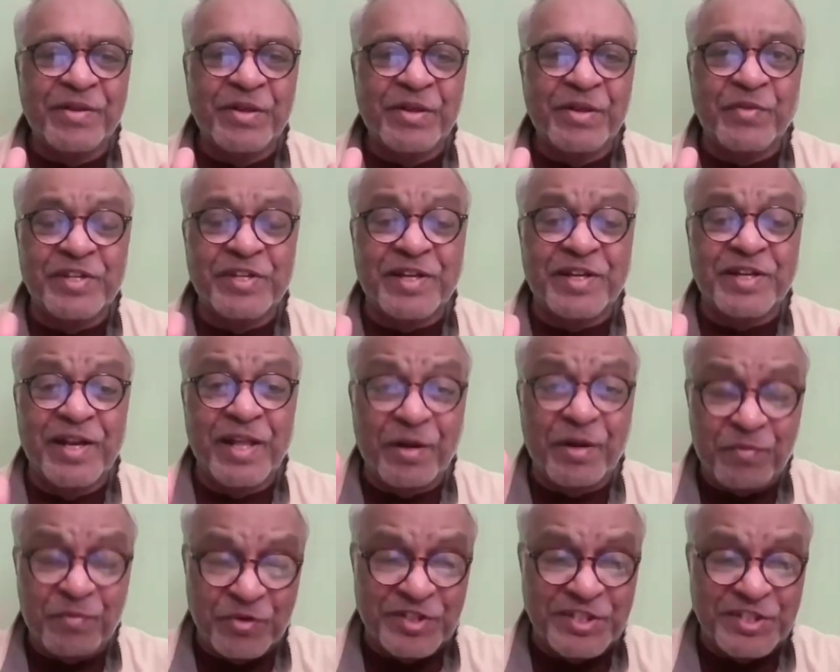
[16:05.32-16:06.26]
If it is
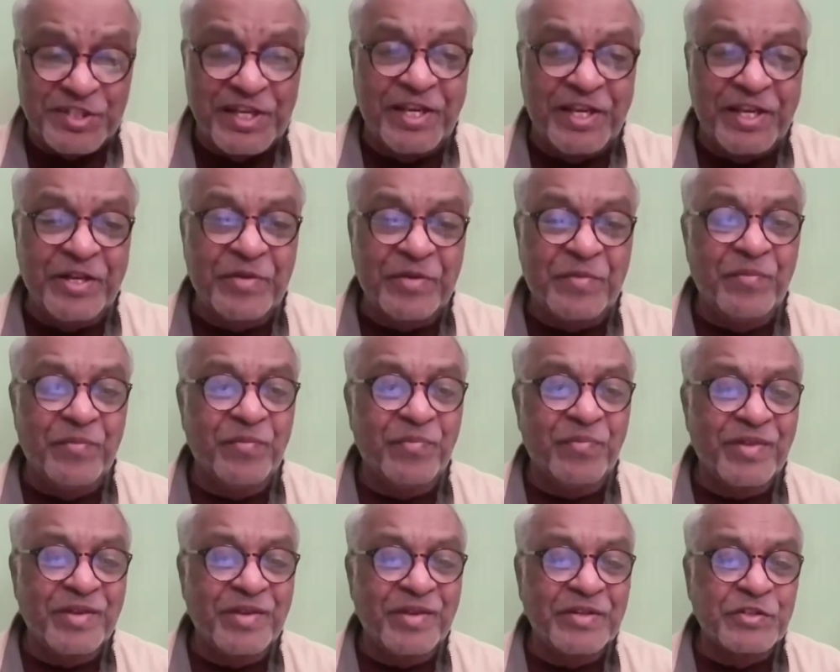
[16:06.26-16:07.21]
clear, put C.
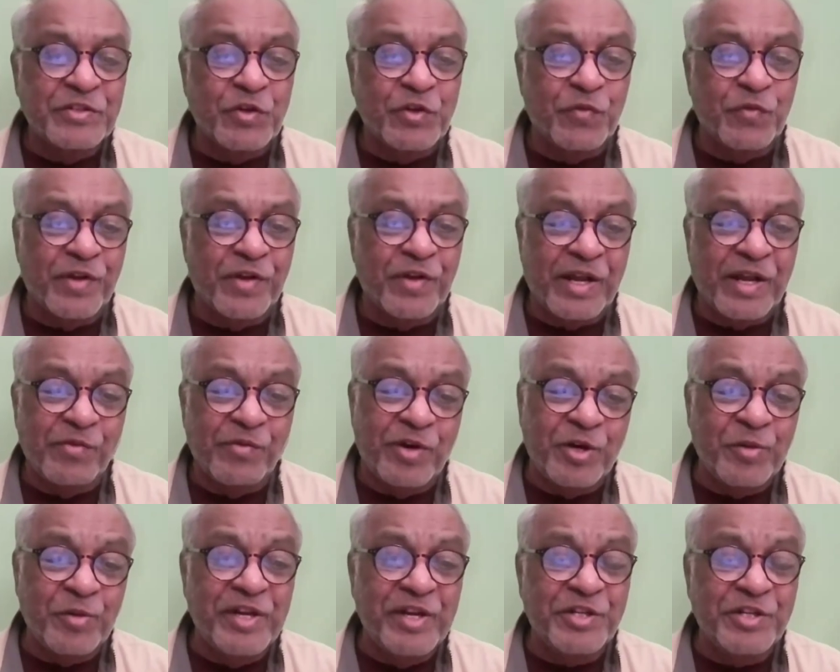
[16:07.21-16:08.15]
So far, I
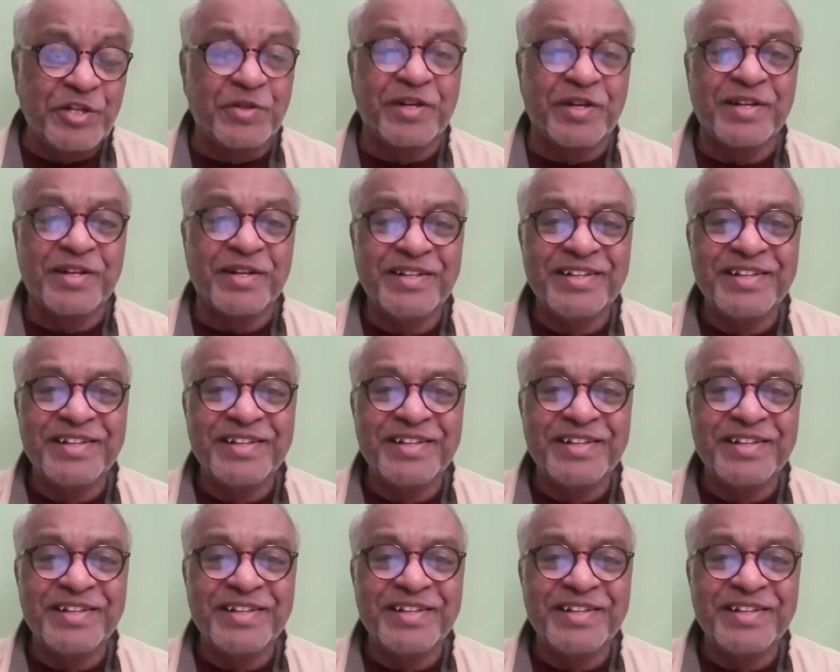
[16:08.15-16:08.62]
want to make sure.